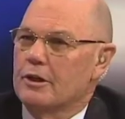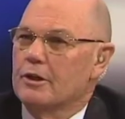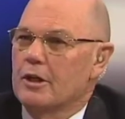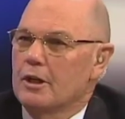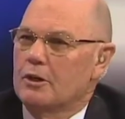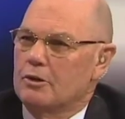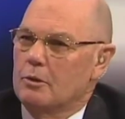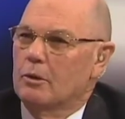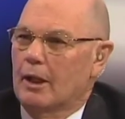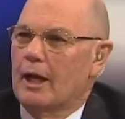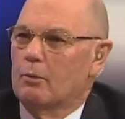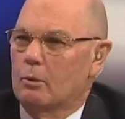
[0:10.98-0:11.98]
and you do a
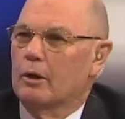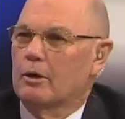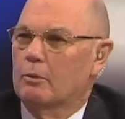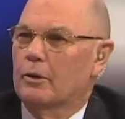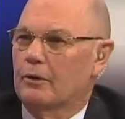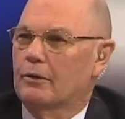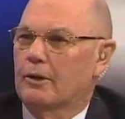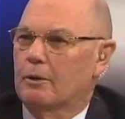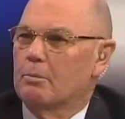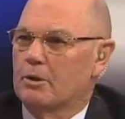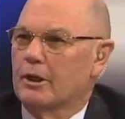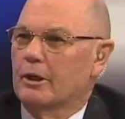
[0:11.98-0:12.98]
lot of work with
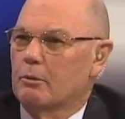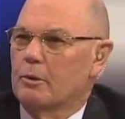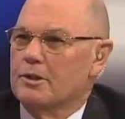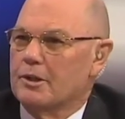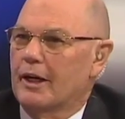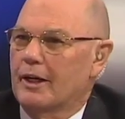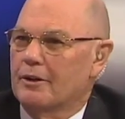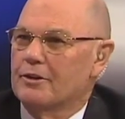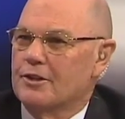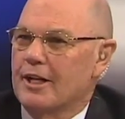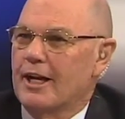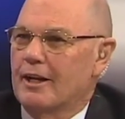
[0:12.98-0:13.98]
particularly wrists, I
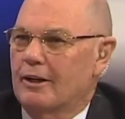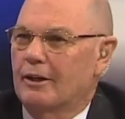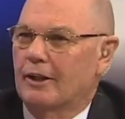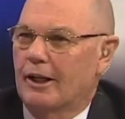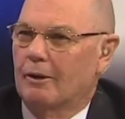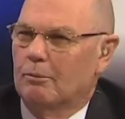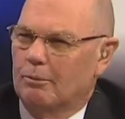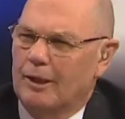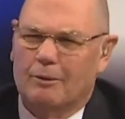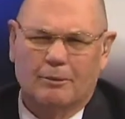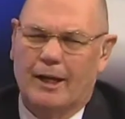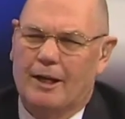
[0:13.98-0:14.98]
understand. And
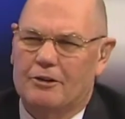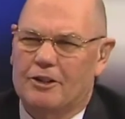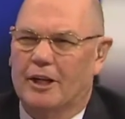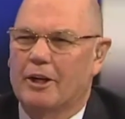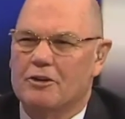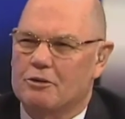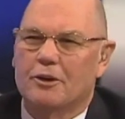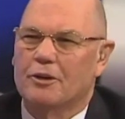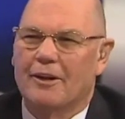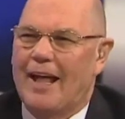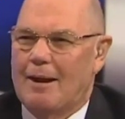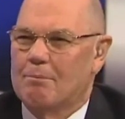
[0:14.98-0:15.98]
how did you get interested in
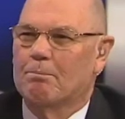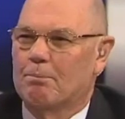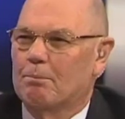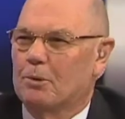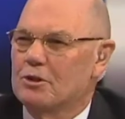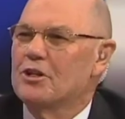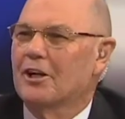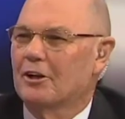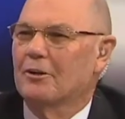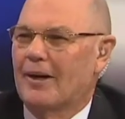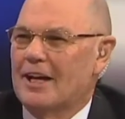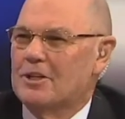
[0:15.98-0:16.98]
that
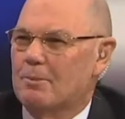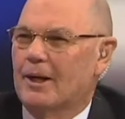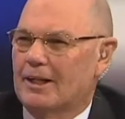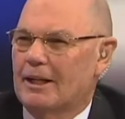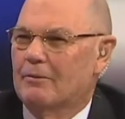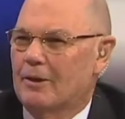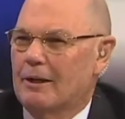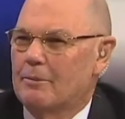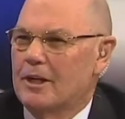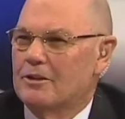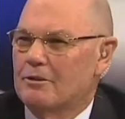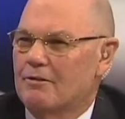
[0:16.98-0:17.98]
particular aspect of it? I mean,
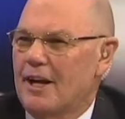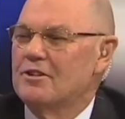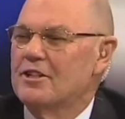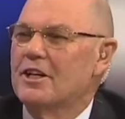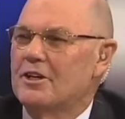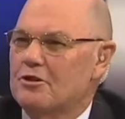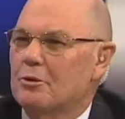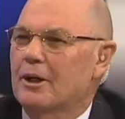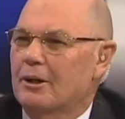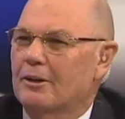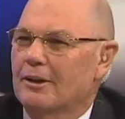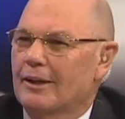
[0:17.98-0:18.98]
it's a fascinating
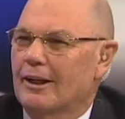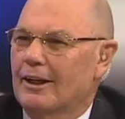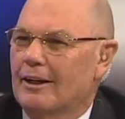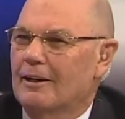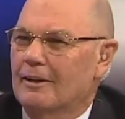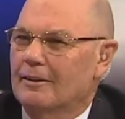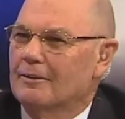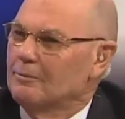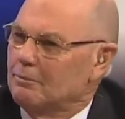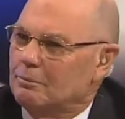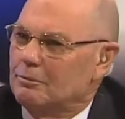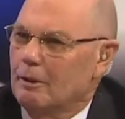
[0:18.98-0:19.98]
joint. Tell
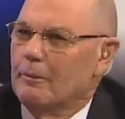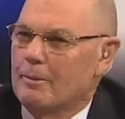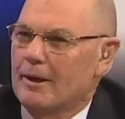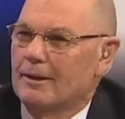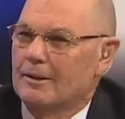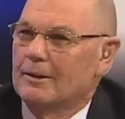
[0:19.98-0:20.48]
me about it.